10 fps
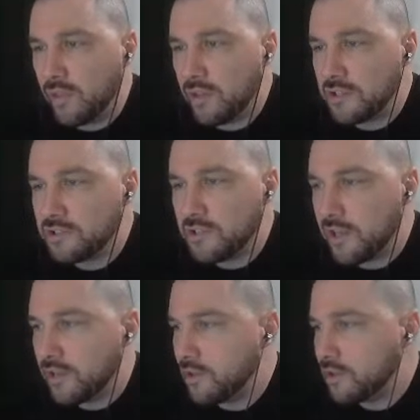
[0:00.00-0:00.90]
Let's
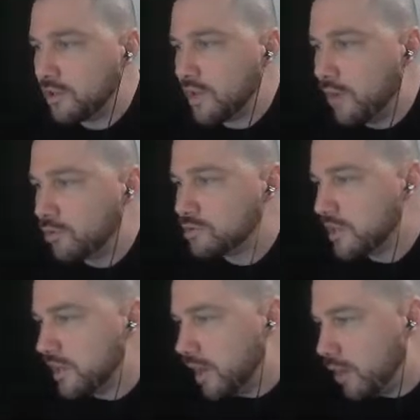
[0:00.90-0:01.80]
take a look. I will
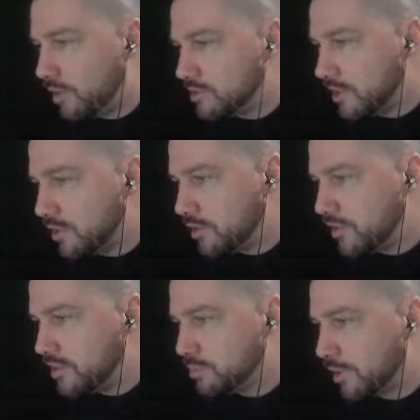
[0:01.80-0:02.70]
say, I want to take a look at
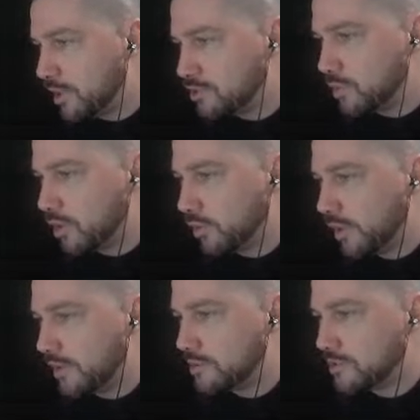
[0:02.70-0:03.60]
these perks real
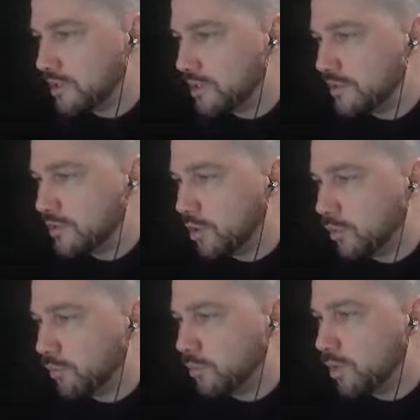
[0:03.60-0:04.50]
quick to see,
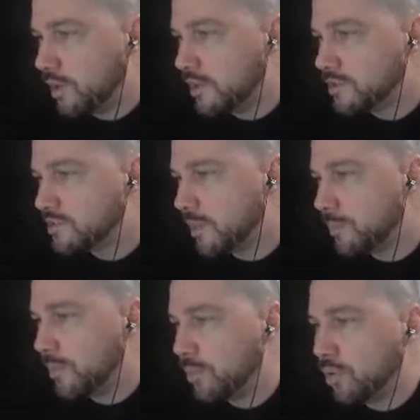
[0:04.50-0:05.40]
what it is that
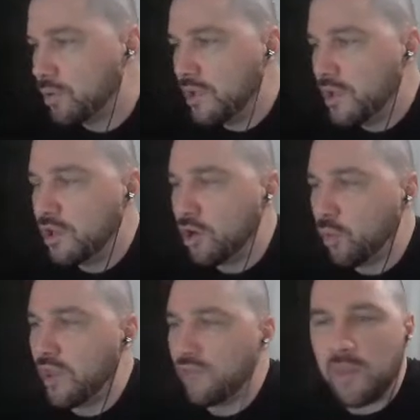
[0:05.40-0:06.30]
people,
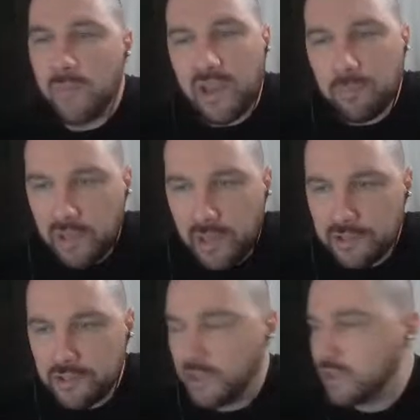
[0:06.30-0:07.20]
if they make a
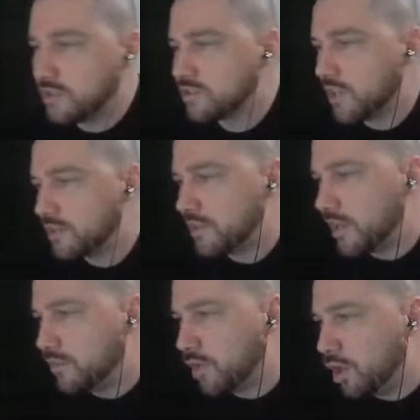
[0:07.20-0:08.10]
pledge, they decide to
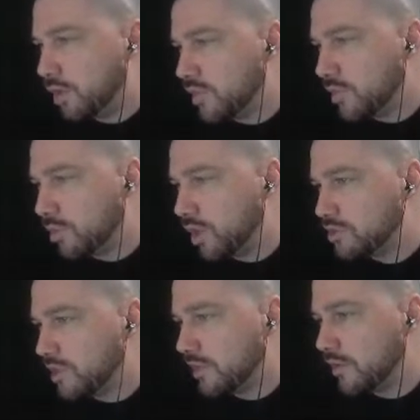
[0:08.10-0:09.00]
get involved in the
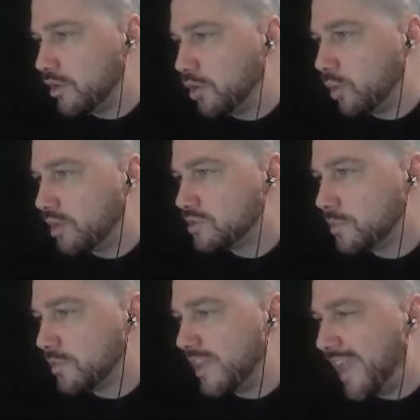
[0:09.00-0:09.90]
project, what are
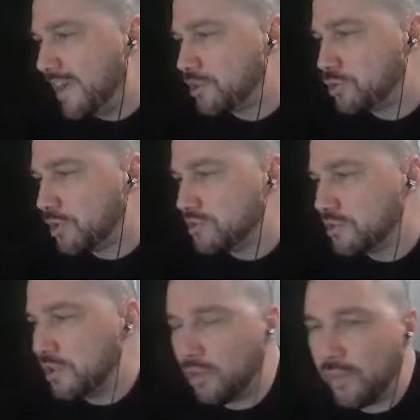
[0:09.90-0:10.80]
some of the extras,
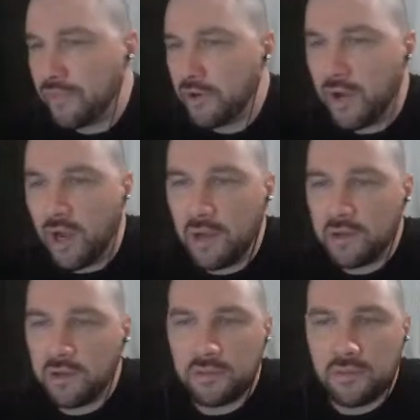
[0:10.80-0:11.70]
that they're not,
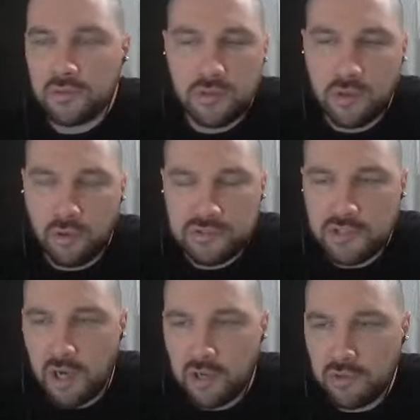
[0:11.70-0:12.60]
that's
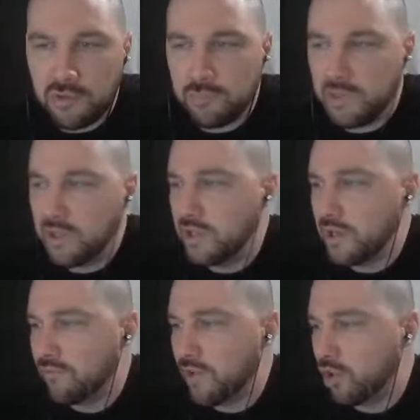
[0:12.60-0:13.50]
not going to be
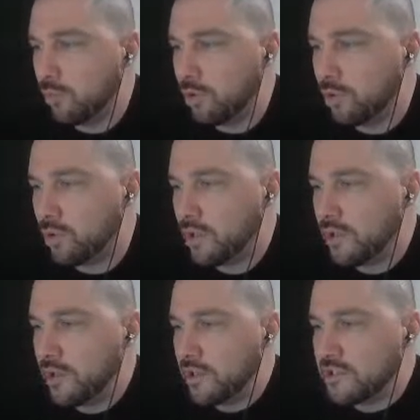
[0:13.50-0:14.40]
available,
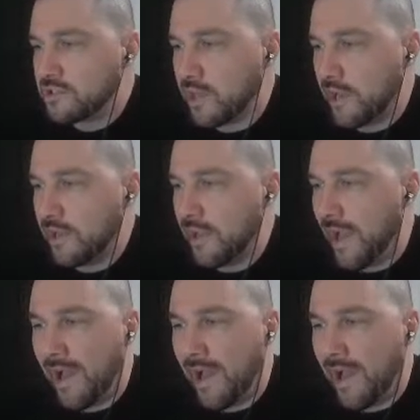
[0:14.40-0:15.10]
say,